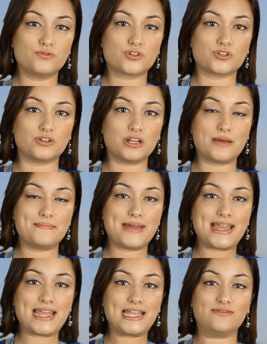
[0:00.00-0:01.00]
caution and
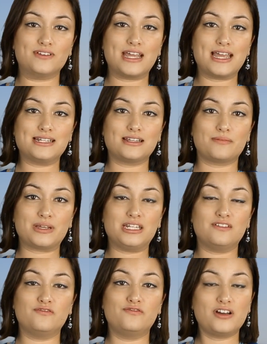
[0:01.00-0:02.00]
may even end up
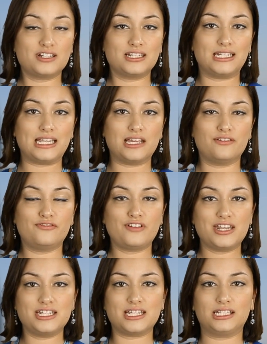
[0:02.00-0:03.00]
inadvertently
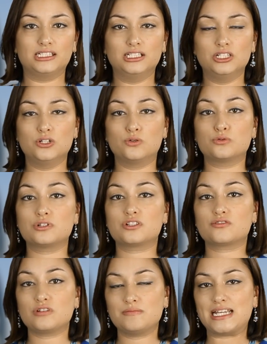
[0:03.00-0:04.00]
offending or
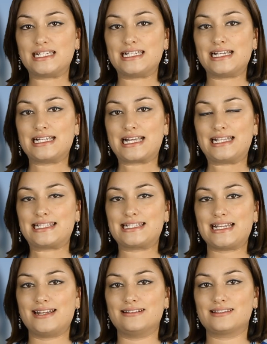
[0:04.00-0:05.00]
discriminating
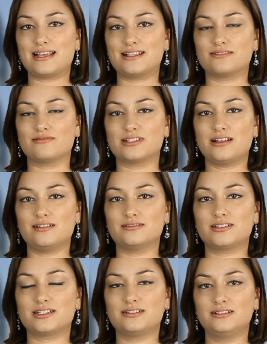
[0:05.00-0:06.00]
against tenants as a
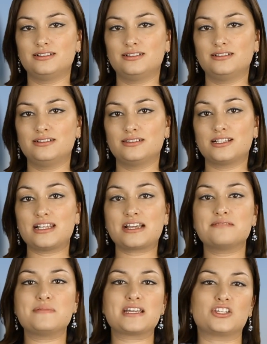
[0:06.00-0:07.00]
result. The
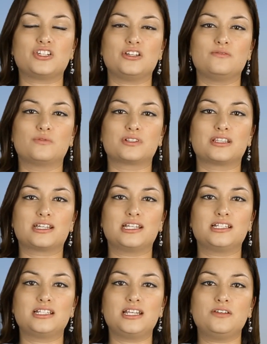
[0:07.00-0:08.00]
second big issue was the
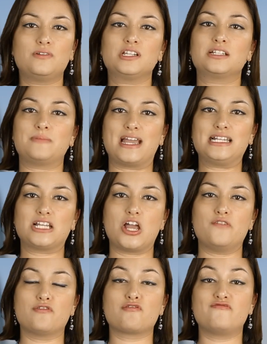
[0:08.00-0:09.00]
continuing debate
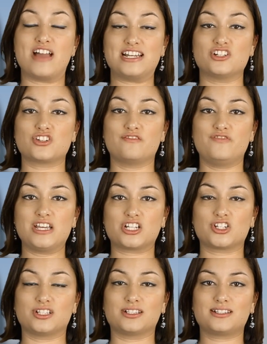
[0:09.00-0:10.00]
over revenge
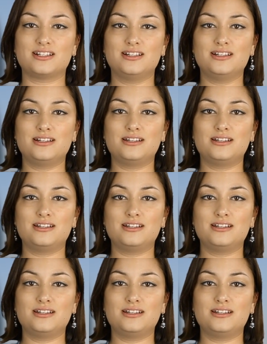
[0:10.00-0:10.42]
evictions.